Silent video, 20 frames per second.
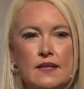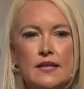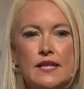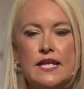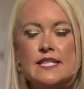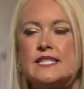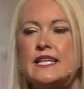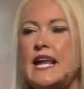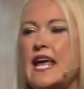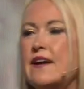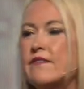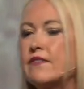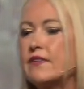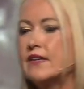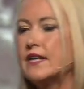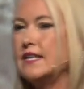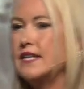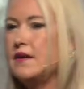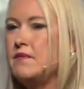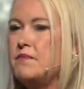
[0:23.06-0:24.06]
Is it ever
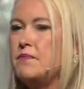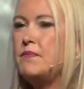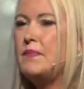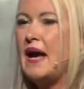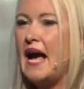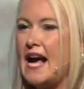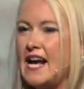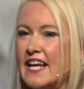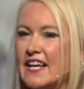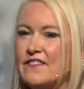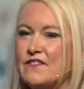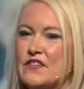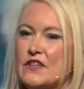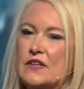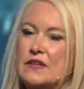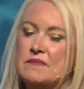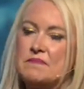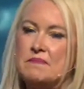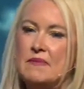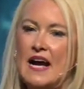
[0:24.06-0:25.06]
in the back of
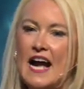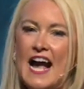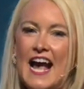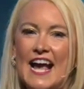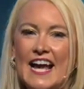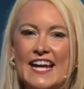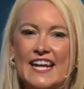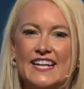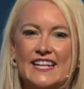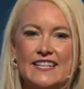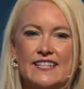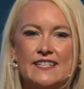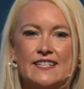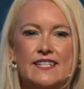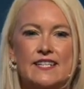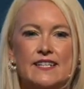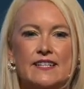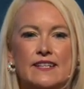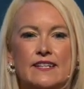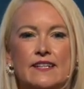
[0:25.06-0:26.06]
your
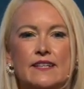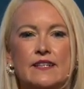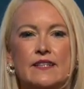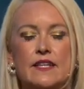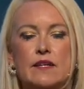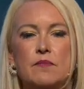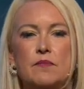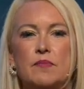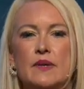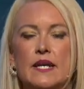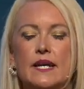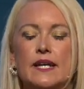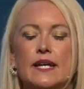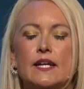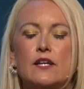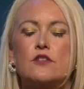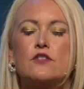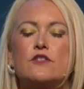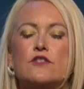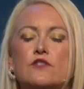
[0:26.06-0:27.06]
mind that being
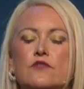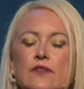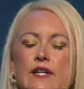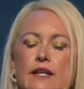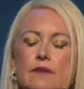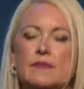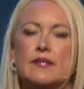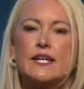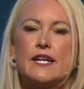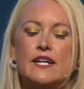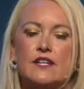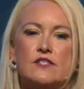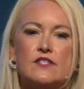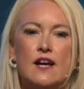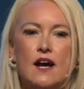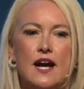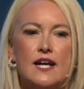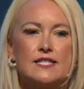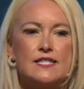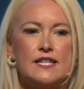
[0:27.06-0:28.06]
extremely
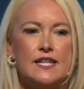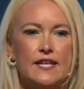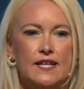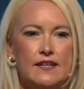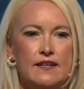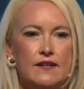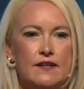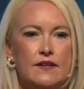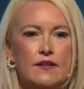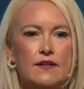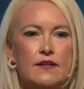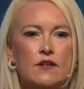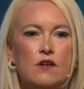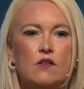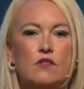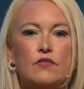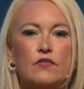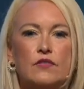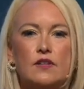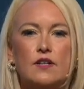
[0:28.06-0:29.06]
exhausted
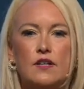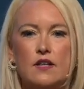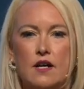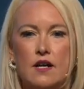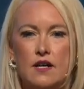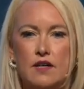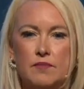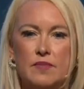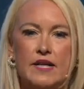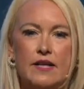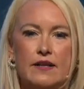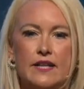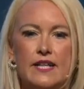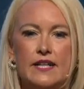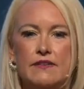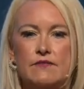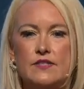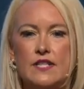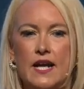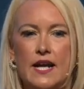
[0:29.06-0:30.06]
over a long period
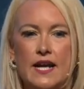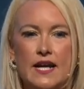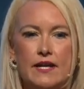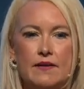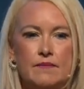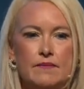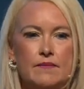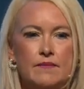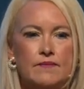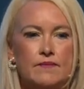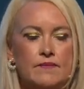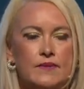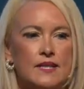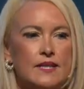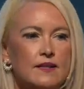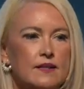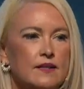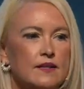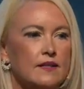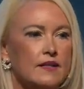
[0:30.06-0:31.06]
of time
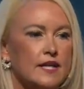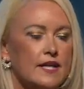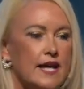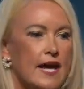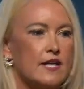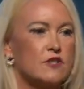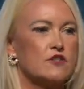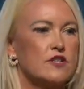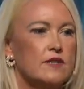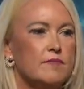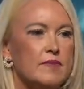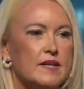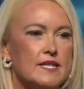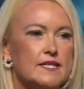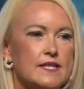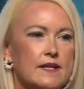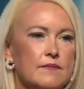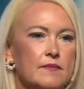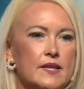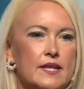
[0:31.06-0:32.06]
could actually be
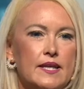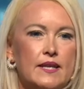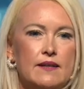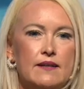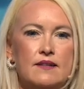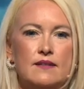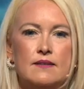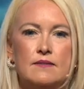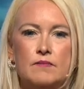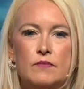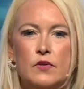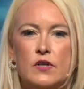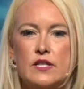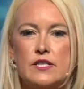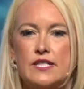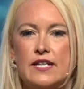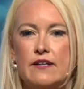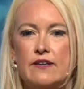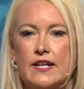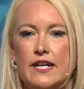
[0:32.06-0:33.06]
something more
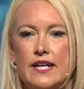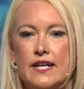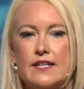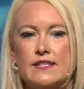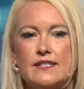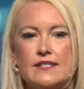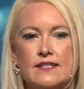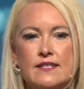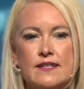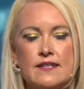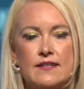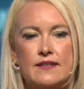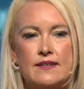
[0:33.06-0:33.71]
serious?